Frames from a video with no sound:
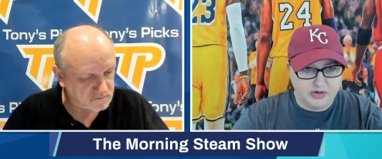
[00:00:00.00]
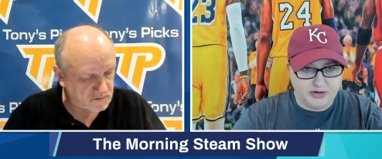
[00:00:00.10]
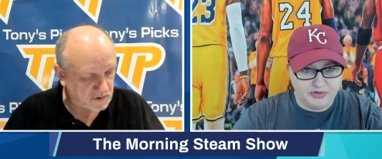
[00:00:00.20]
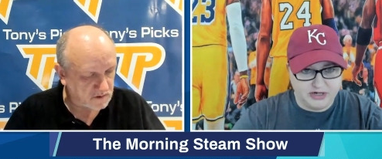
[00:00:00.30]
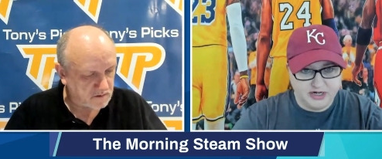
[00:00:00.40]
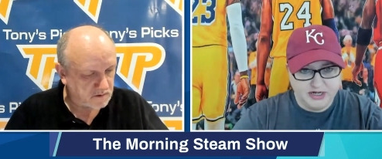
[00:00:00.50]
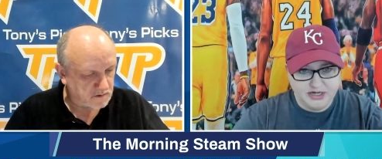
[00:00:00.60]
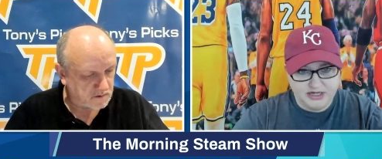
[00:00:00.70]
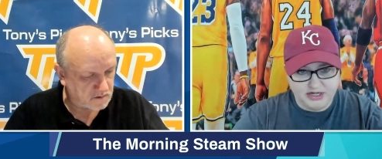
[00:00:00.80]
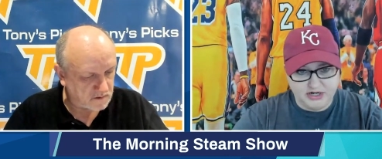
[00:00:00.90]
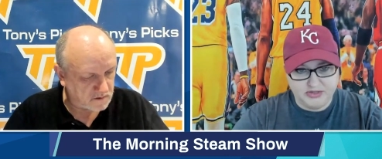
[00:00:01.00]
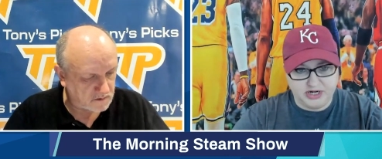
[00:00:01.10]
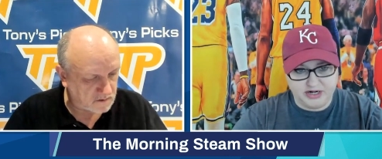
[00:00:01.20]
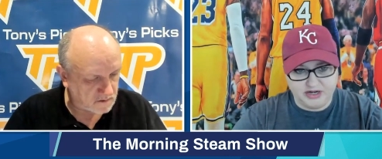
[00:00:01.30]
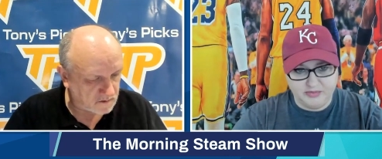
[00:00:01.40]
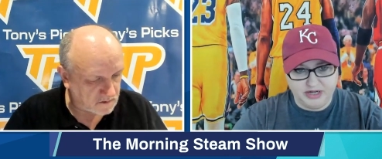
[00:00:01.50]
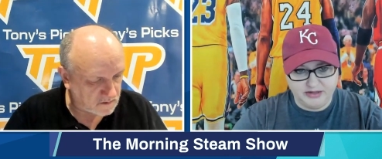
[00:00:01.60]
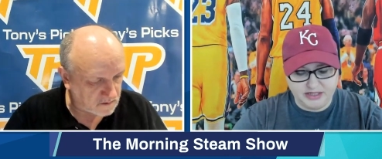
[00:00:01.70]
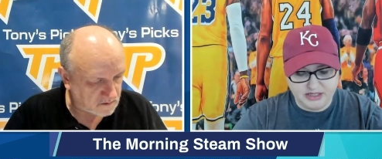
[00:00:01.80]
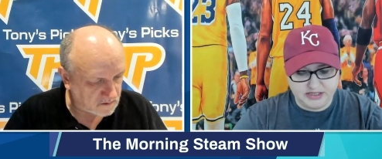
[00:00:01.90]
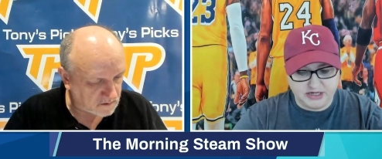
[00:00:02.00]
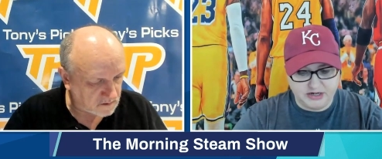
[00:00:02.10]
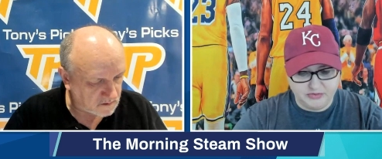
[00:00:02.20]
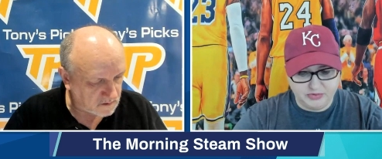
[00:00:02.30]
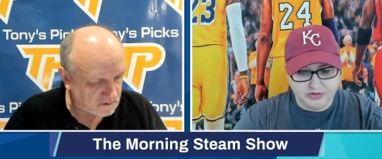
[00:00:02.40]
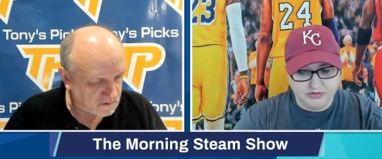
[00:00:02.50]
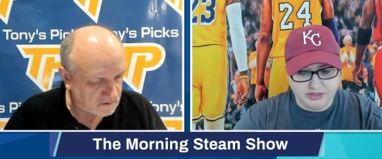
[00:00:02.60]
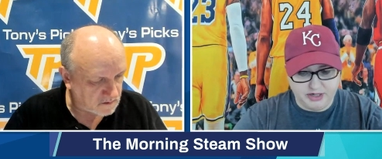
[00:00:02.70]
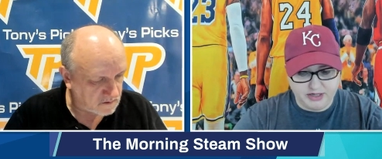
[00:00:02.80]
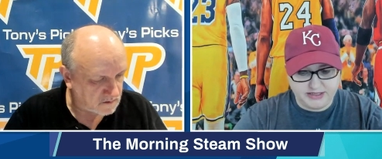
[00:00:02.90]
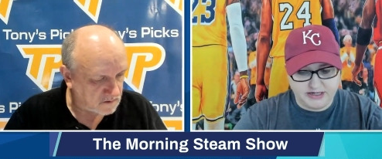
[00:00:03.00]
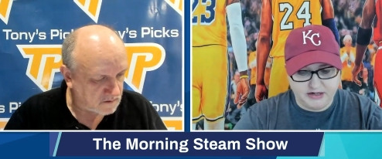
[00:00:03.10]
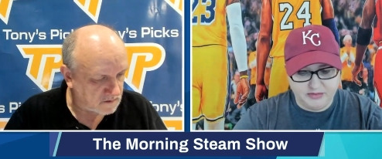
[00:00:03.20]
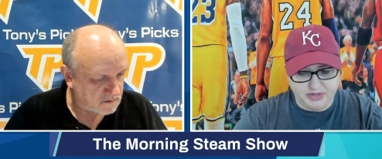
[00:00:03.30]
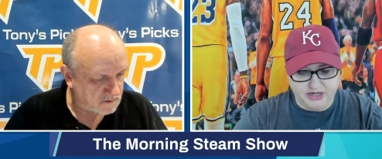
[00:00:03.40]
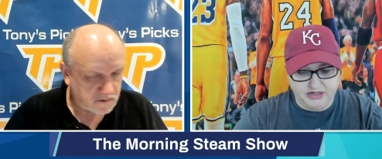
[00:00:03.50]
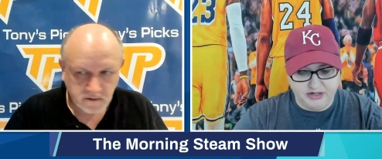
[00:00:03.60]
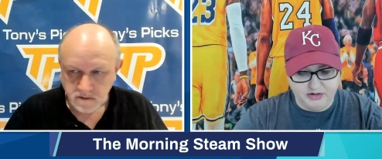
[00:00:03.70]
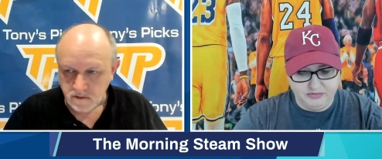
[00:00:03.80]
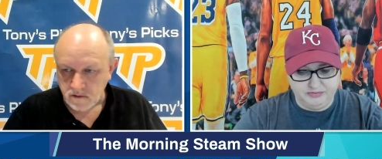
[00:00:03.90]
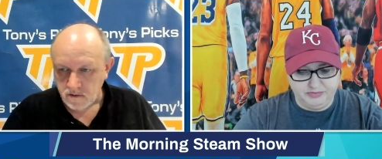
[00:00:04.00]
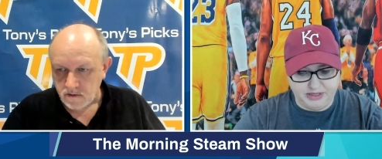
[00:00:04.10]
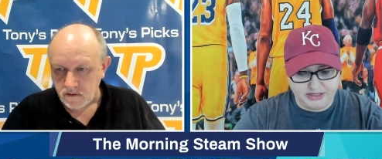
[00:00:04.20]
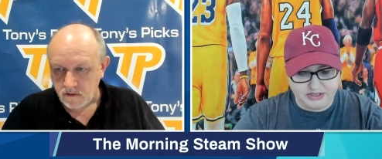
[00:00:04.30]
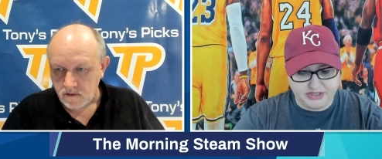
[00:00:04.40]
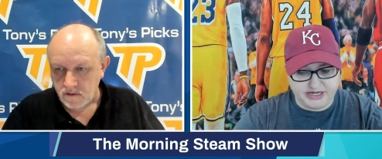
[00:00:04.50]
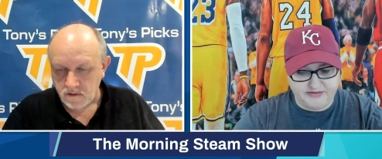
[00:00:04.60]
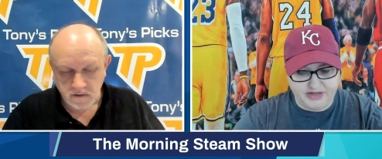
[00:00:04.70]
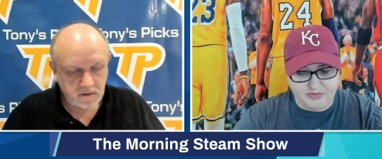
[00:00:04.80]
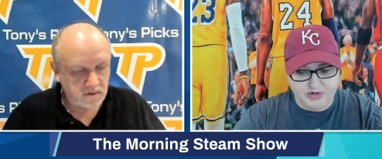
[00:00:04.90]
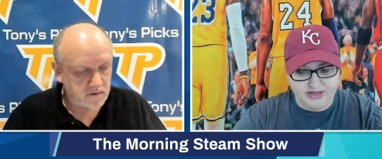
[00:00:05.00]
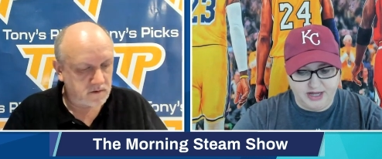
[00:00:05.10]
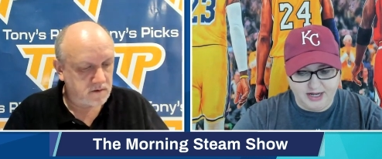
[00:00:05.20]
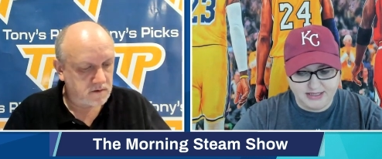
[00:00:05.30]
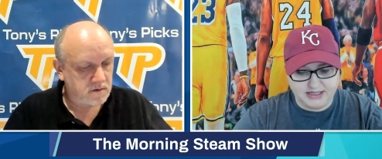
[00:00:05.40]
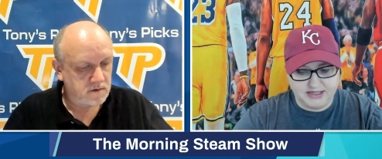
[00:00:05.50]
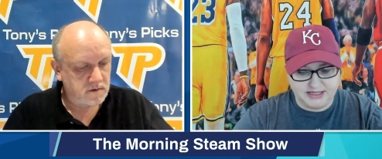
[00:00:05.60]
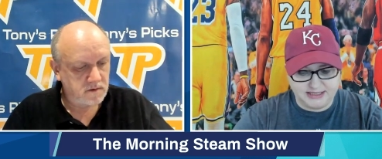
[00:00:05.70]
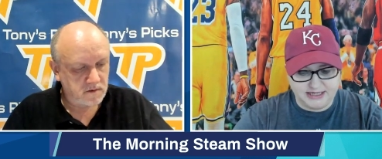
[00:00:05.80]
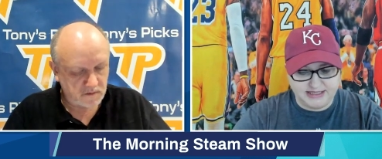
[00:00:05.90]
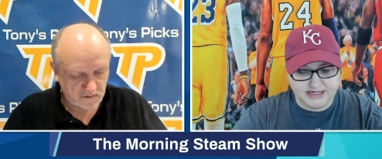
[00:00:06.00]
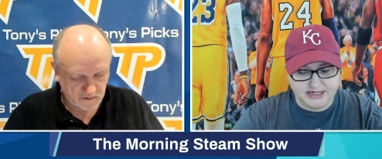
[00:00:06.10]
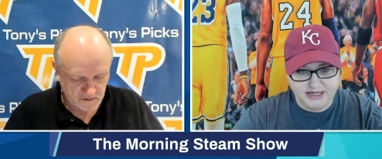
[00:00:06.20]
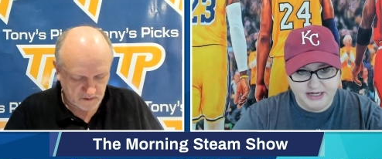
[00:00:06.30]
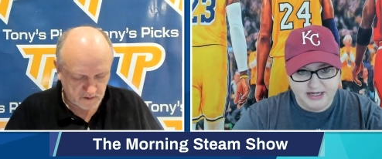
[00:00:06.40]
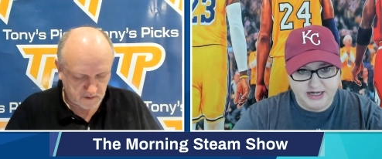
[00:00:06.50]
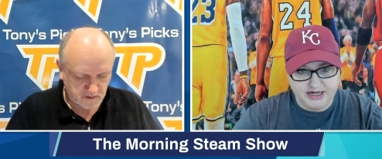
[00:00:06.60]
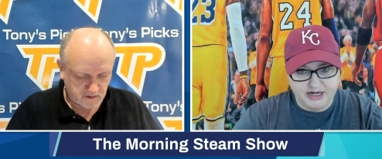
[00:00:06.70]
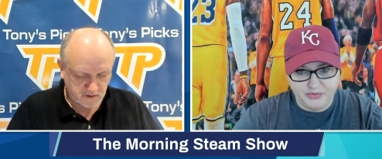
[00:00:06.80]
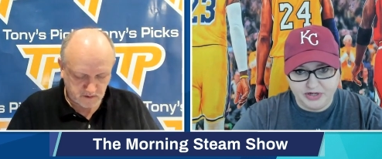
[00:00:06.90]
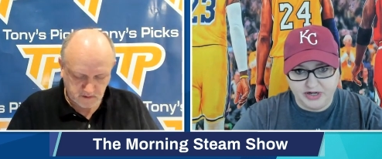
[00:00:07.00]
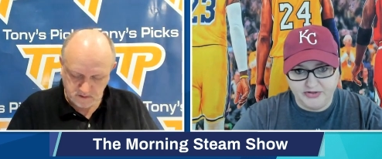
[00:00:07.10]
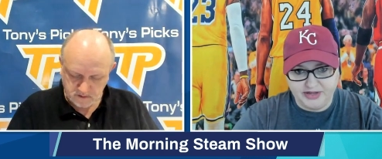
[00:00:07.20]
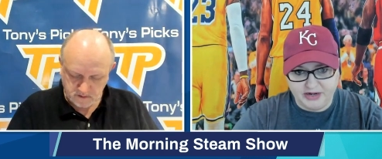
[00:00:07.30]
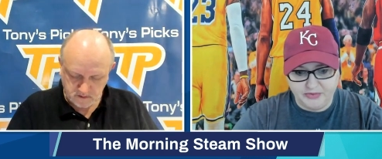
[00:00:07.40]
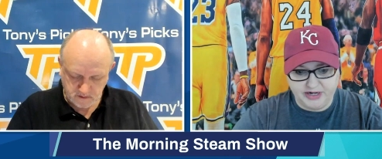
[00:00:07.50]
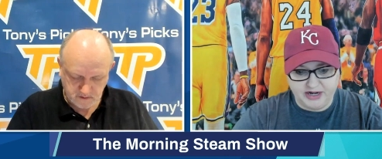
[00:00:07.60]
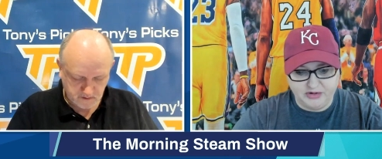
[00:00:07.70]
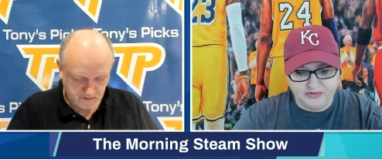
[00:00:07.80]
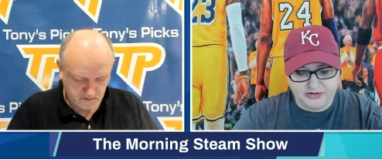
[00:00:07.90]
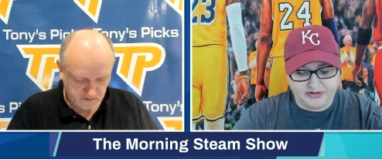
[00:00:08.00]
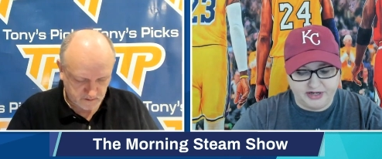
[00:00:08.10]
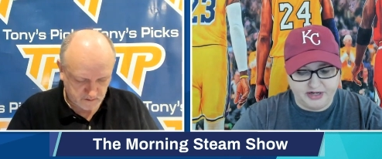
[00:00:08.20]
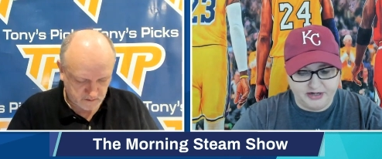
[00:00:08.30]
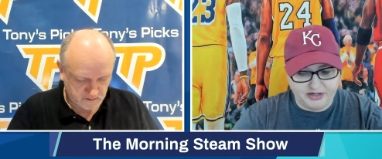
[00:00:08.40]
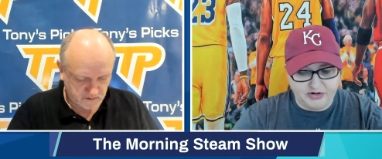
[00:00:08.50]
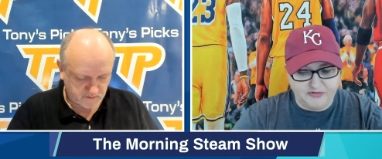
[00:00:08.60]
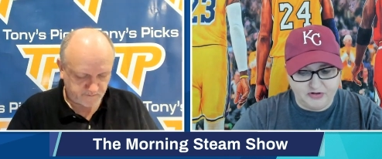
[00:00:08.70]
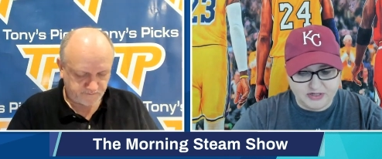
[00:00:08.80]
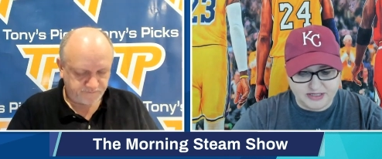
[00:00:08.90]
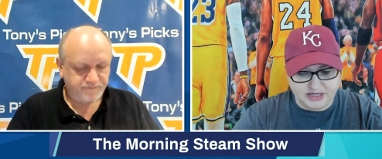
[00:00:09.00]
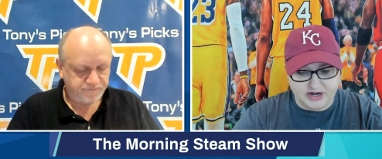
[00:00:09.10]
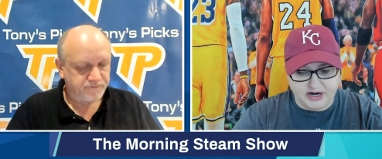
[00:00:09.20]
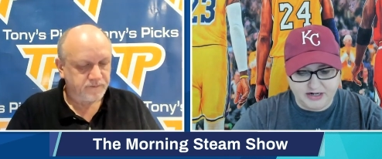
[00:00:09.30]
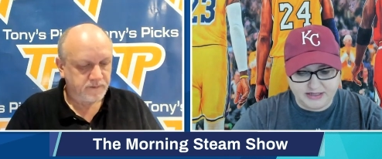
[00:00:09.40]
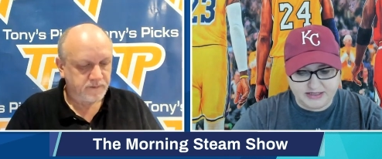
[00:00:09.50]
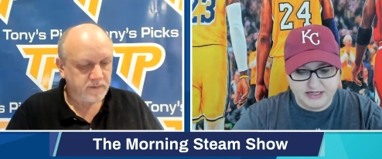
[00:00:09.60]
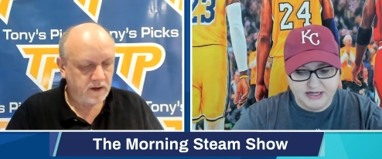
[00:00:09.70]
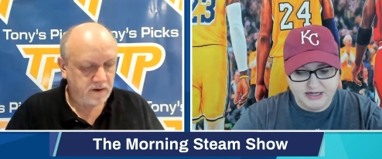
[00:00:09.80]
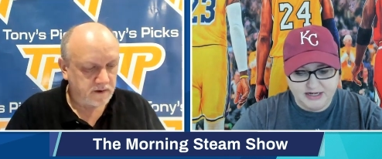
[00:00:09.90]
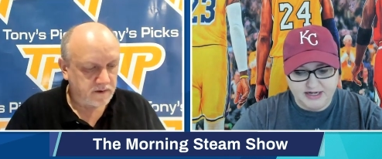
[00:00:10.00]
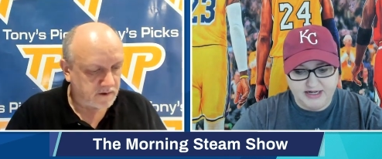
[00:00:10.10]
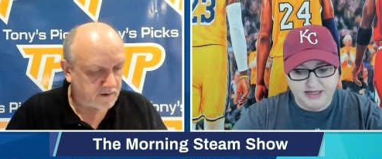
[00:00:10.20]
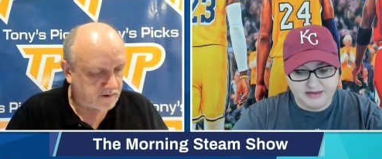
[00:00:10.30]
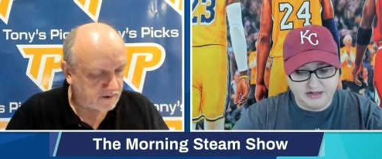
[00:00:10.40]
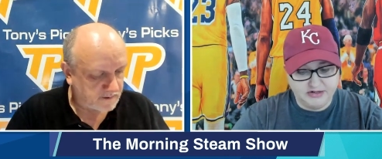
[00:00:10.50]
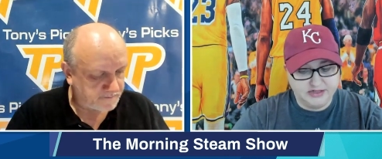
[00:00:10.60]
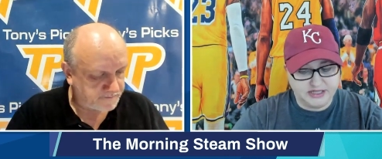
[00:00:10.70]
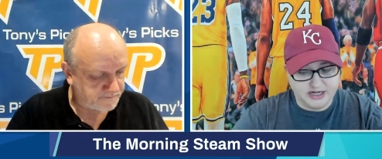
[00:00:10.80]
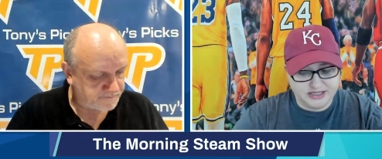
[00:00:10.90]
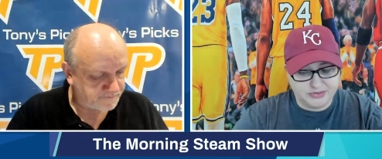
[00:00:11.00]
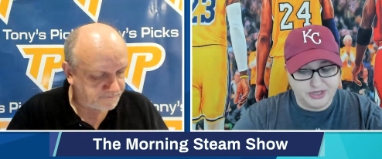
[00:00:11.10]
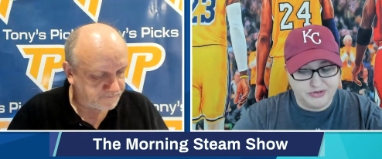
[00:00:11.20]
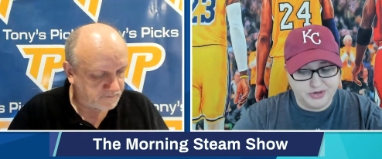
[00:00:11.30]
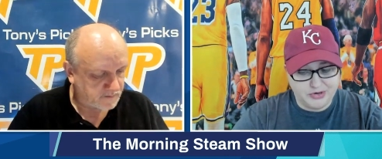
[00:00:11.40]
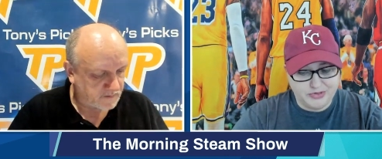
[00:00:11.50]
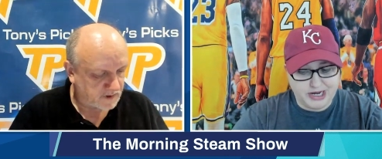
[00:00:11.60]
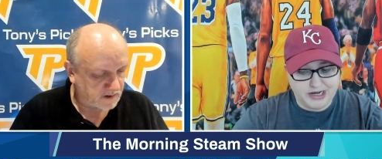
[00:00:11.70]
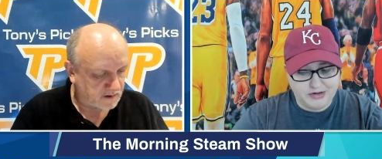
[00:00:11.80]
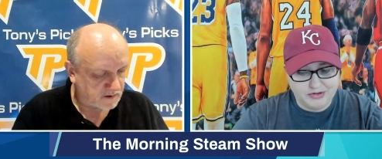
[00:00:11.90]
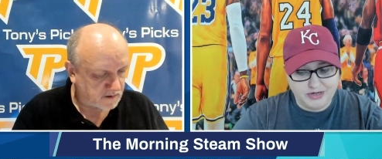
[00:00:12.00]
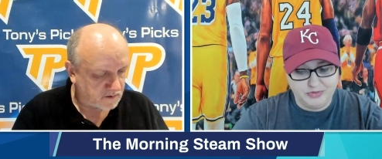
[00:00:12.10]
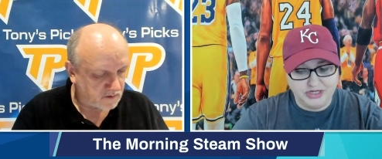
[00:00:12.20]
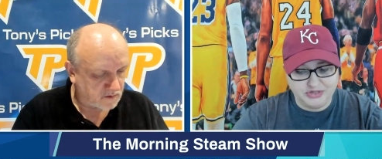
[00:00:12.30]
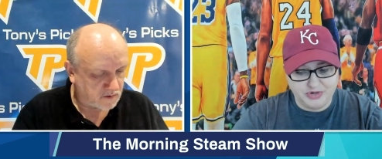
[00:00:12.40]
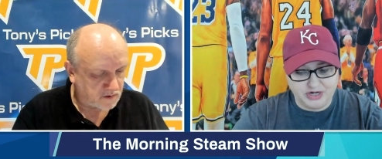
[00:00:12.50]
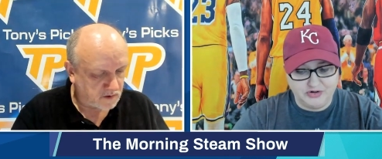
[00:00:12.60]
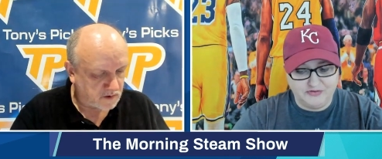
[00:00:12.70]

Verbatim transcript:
Speaker 1: how we're, you know, talking about these uh, road dogs here, but, you know, Bucks just have that one loss on the season. Uh, we called that one out, uh, you know, versus the Hawks. Uh, Thunder's lost three in a row now, it brings a record to